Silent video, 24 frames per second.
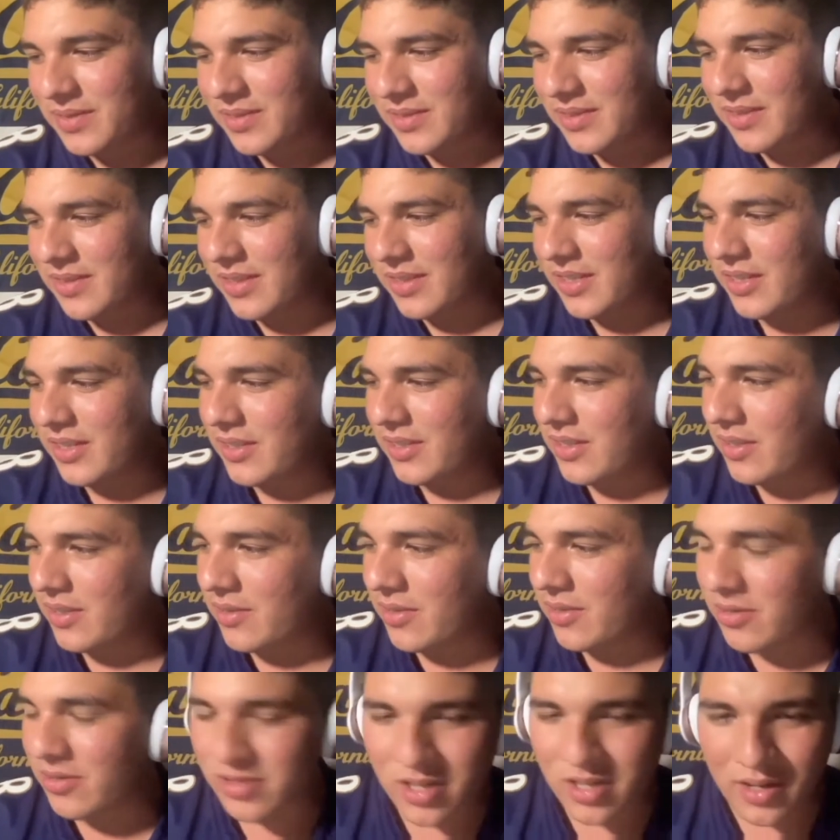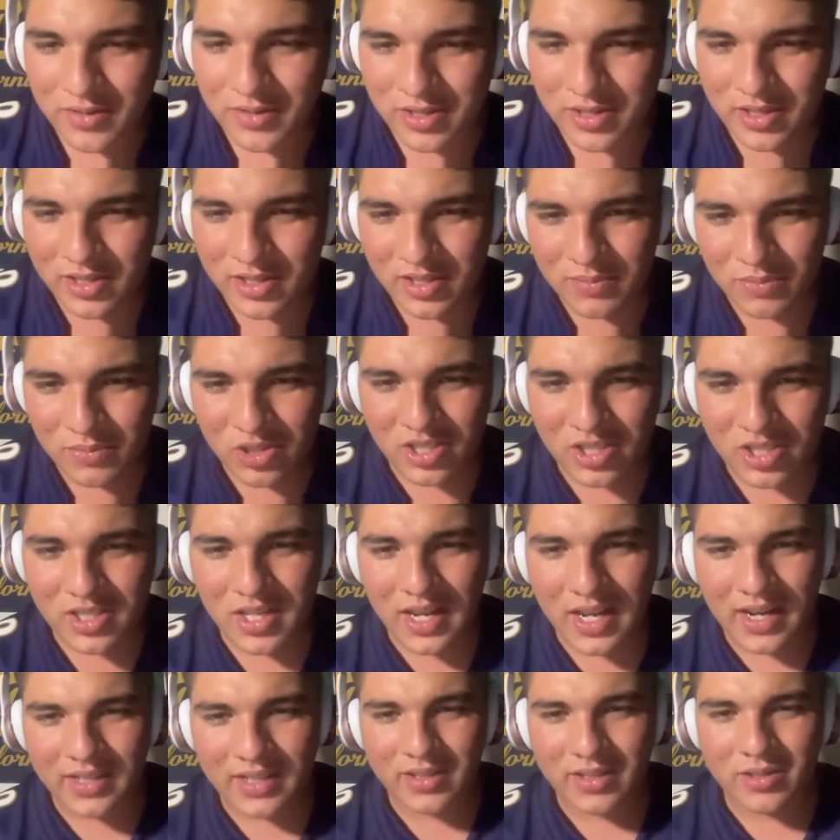there's obviously some just
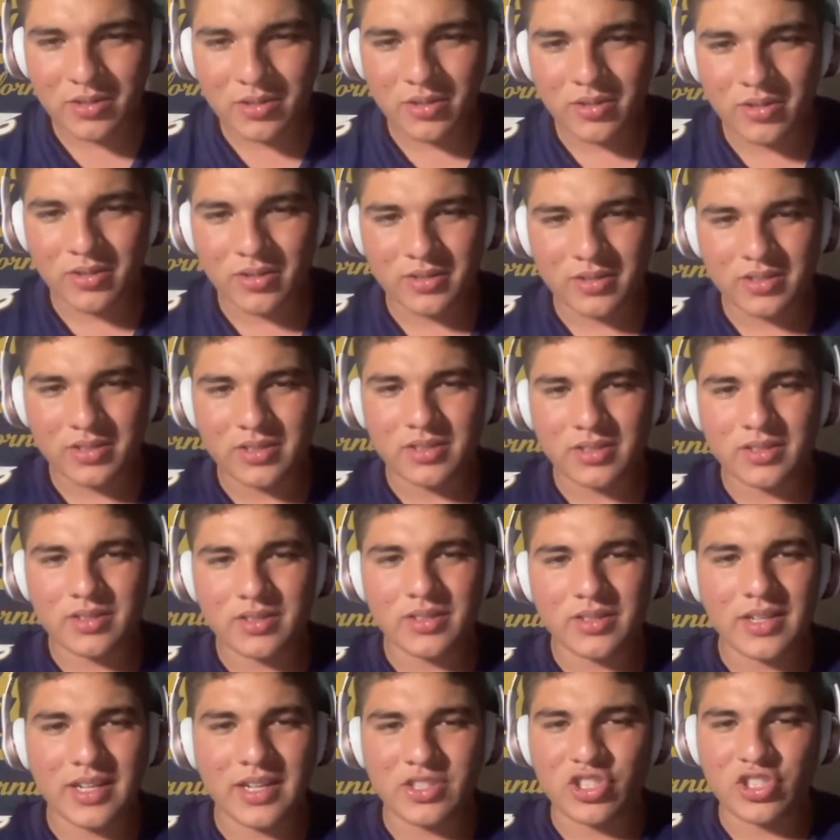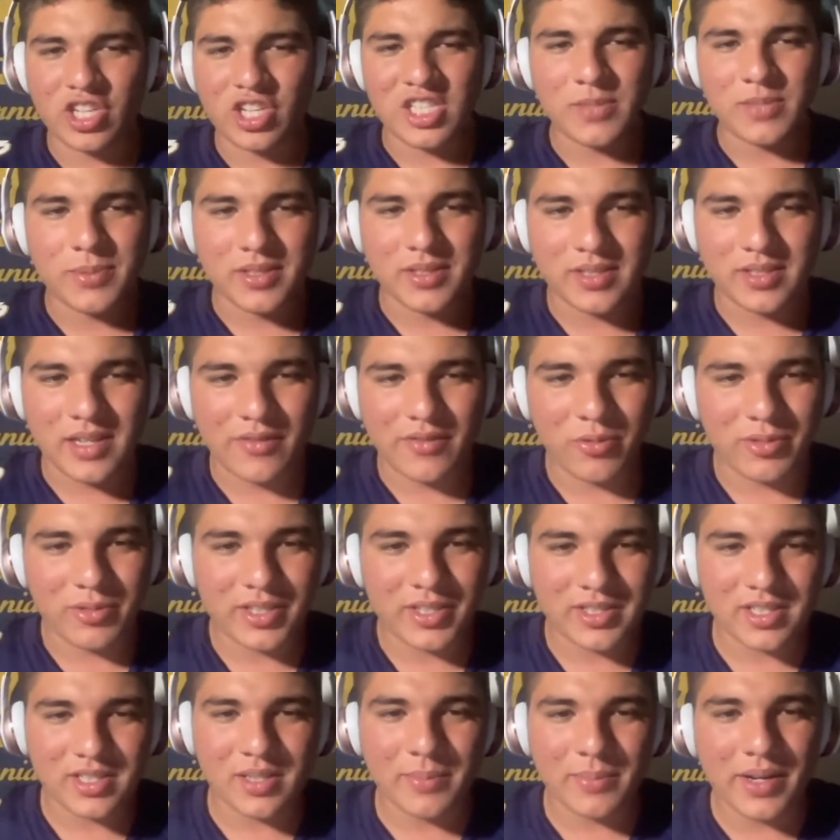technical adjustments everyone
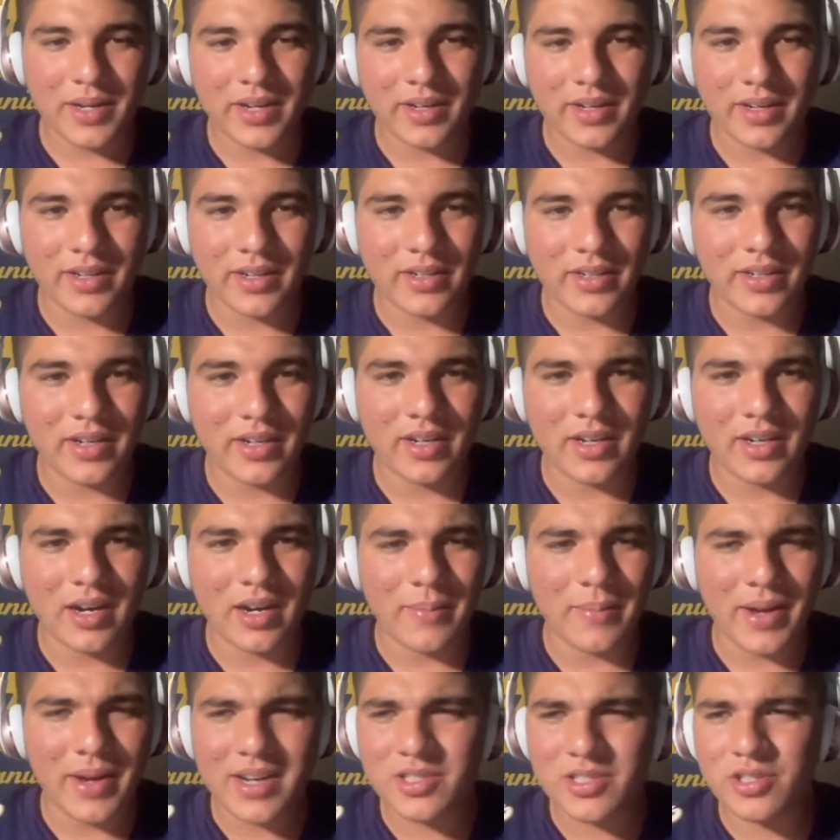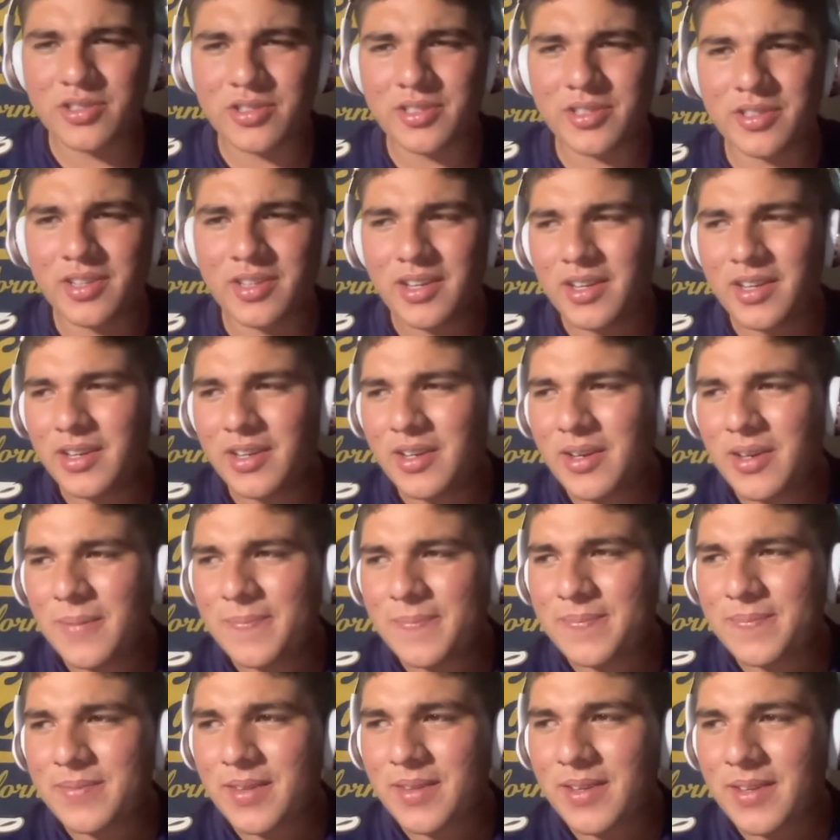needs to make. And I'm actually
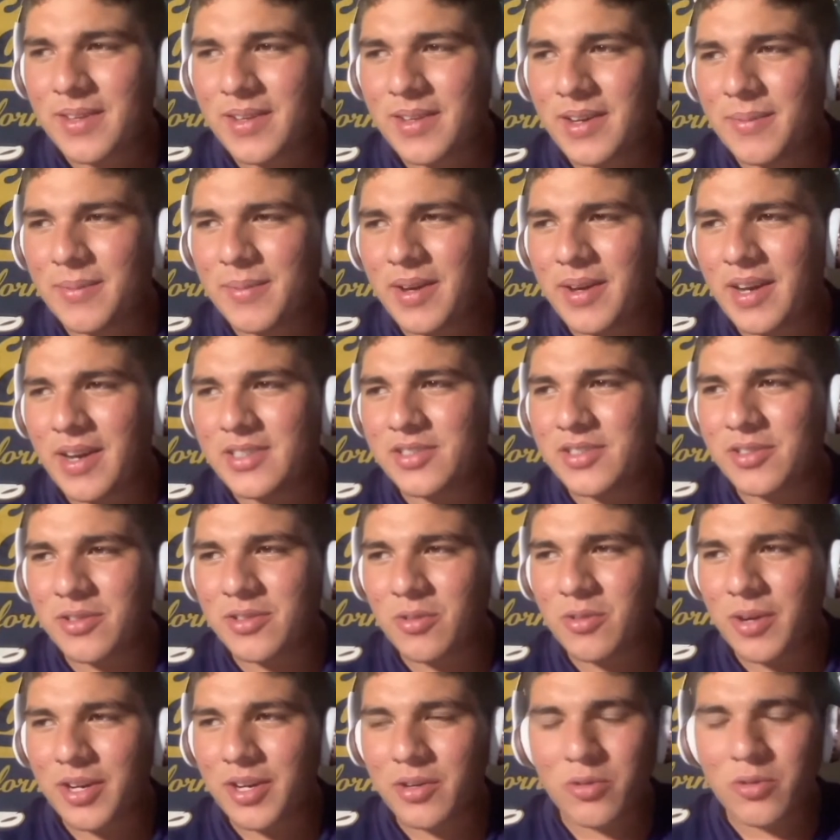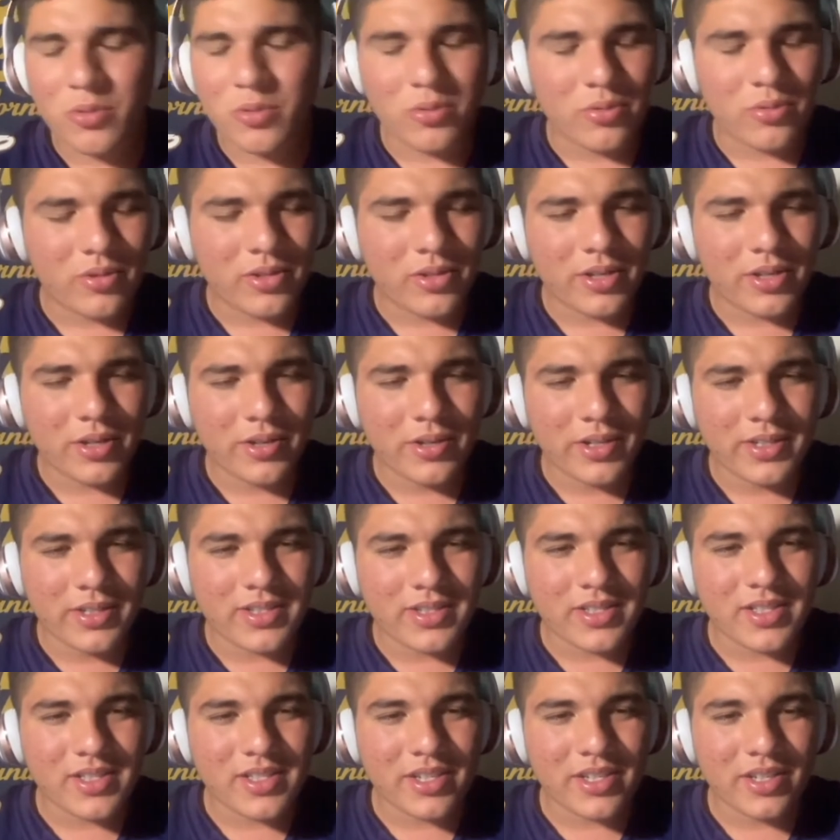quite curious to
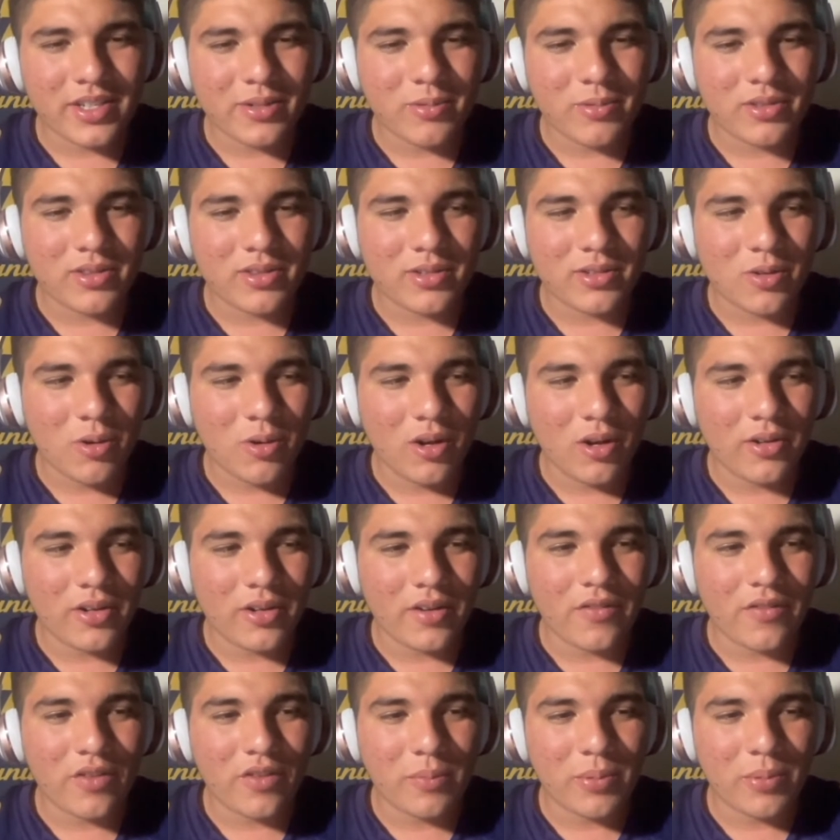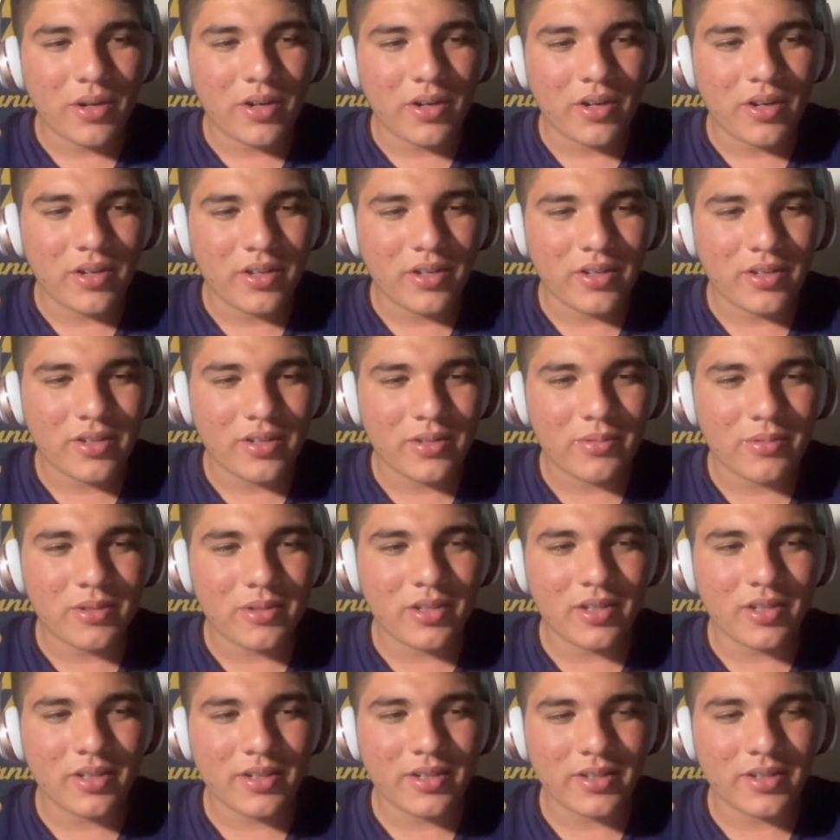see what the quality of football will
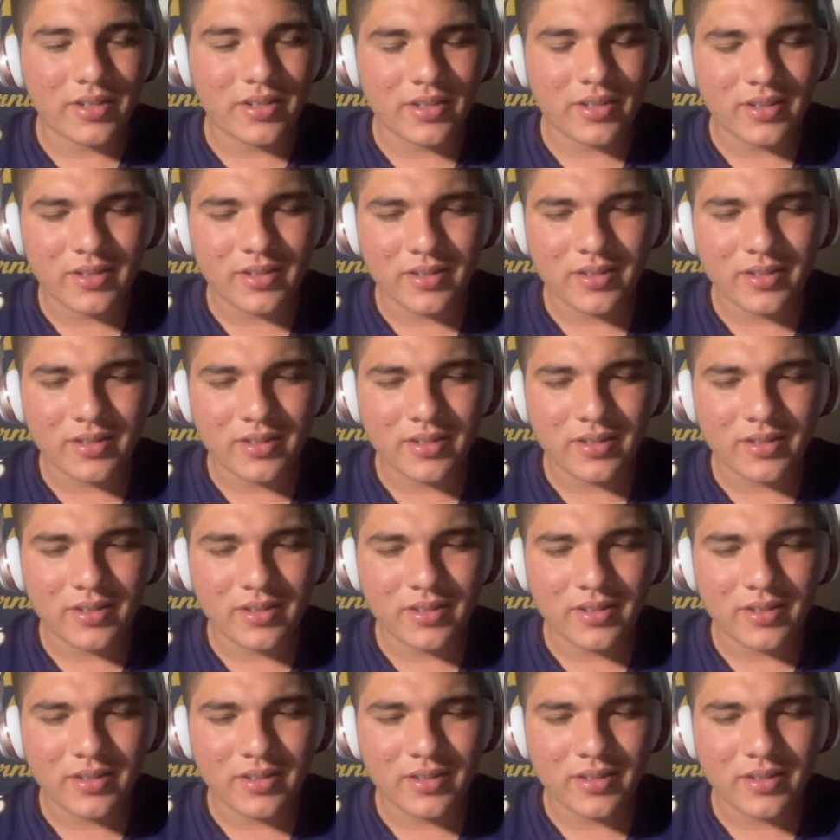look like.